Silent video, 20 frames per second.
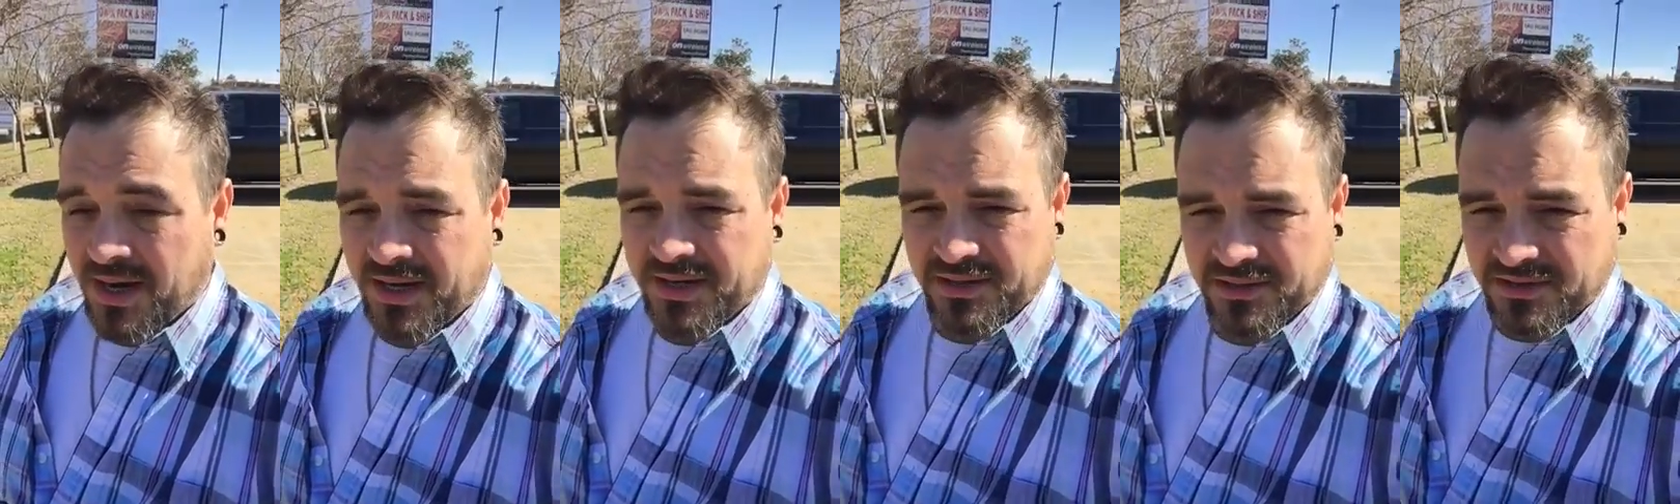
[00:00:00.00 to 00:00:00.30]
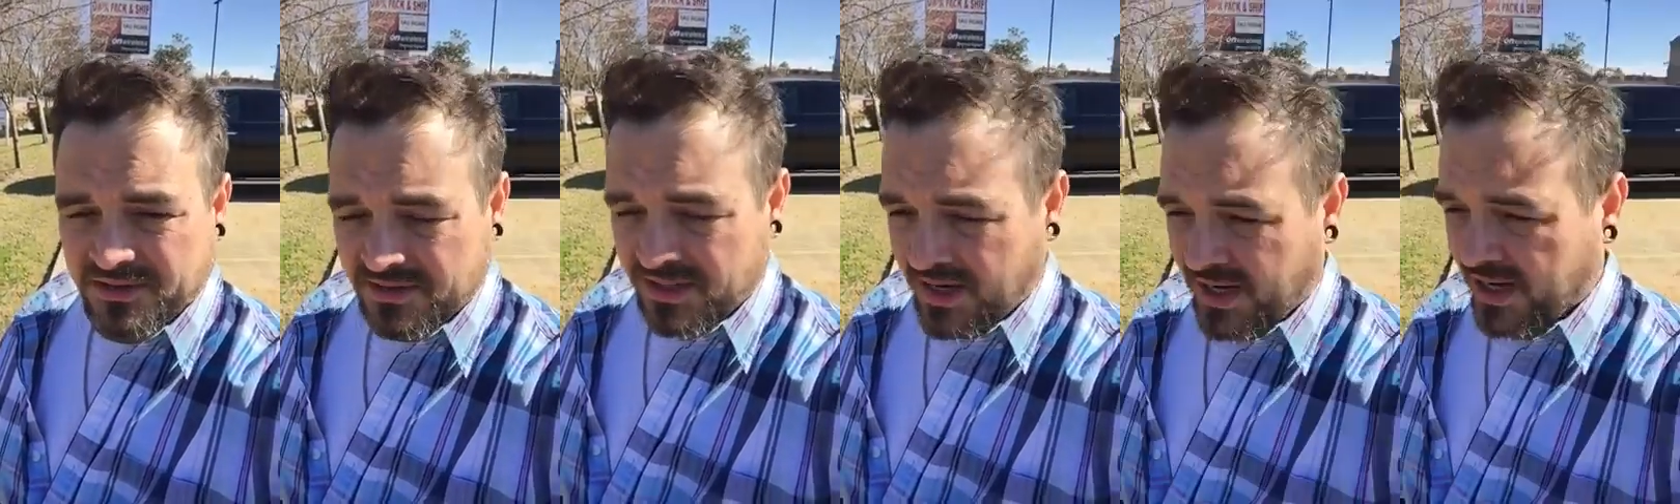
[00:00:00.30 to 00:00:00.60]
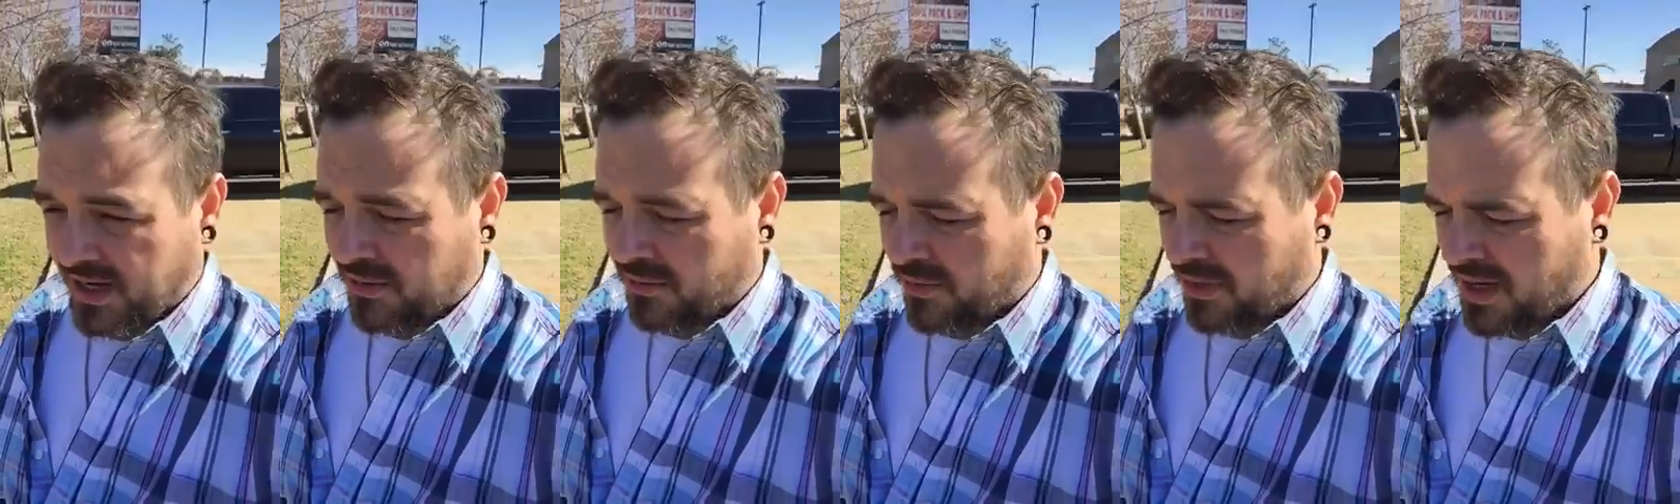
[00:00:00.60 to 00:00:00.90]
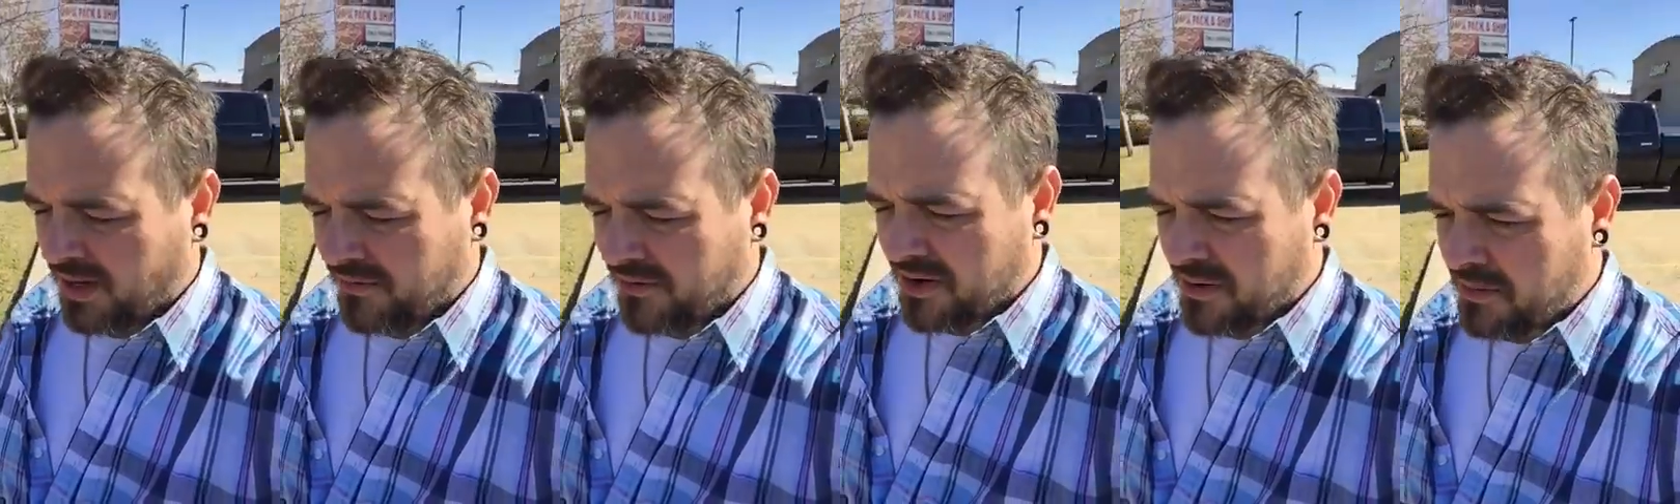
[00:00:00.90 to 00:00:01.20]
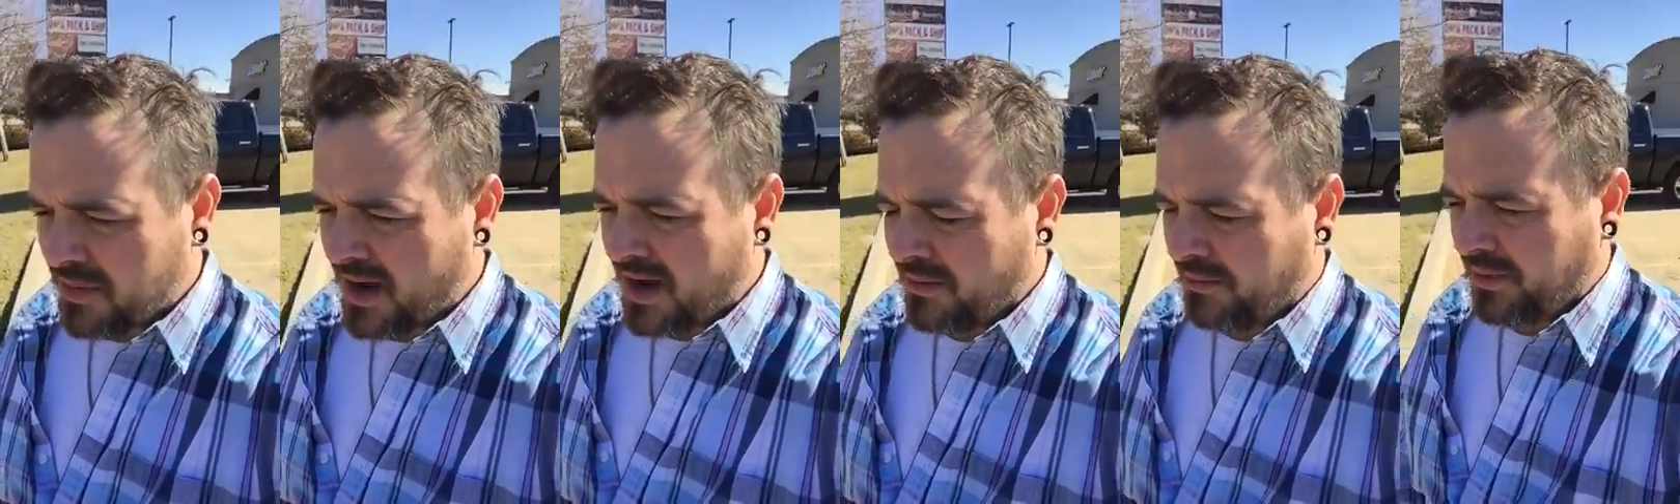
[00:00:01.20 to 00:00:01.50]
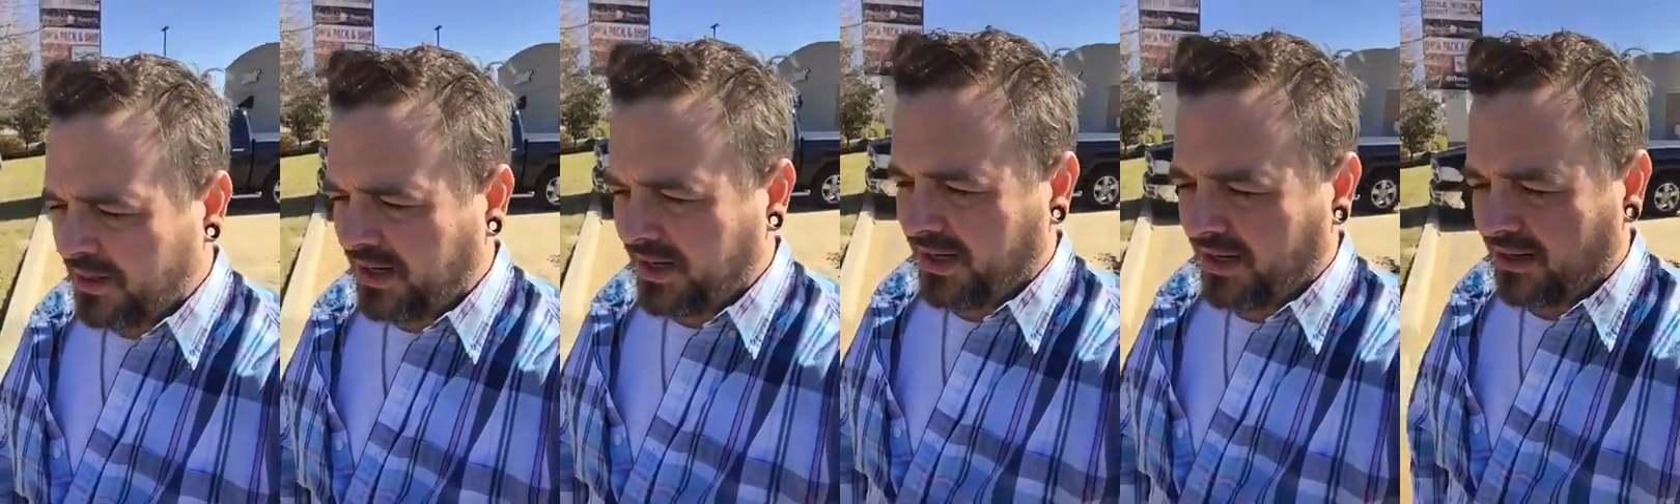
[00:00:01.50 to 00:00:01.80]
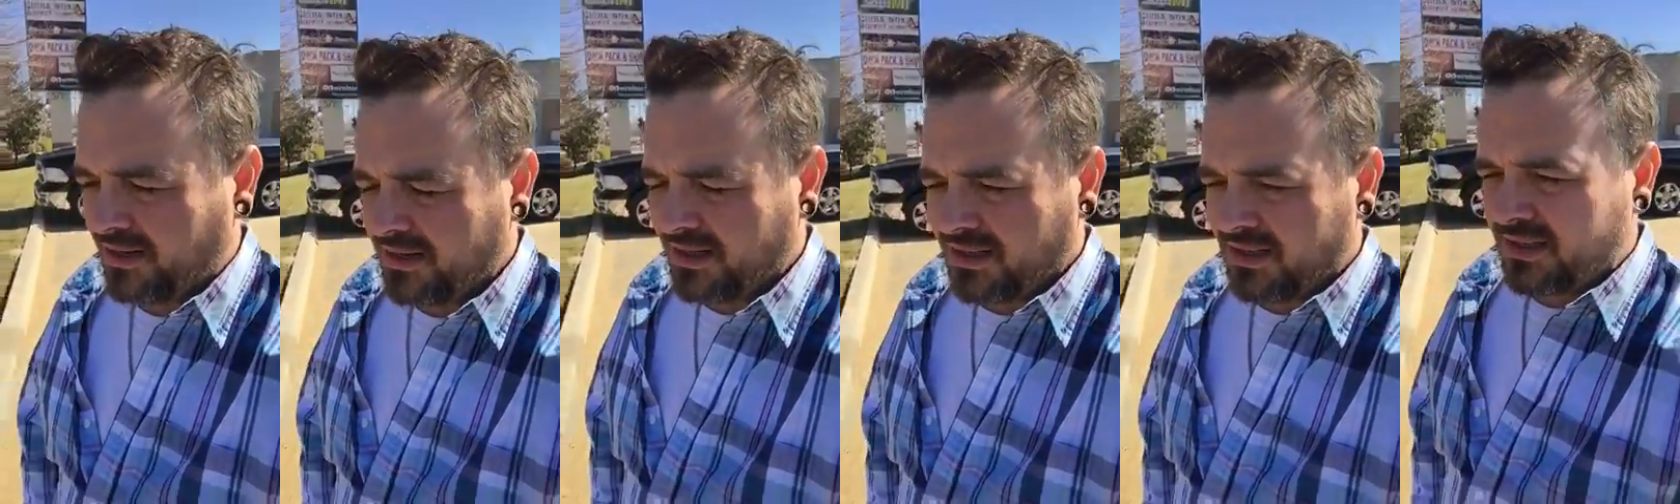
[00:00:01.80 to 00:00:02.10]
I understand, whatever it might
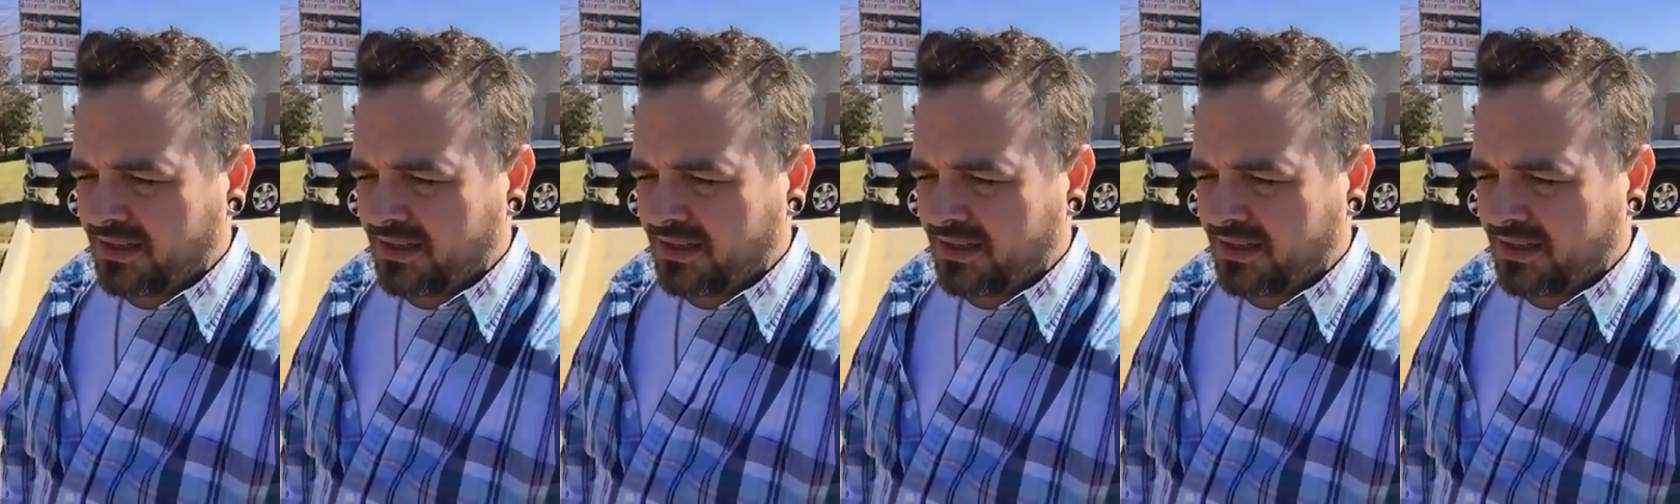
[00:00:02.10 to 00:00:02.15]
be.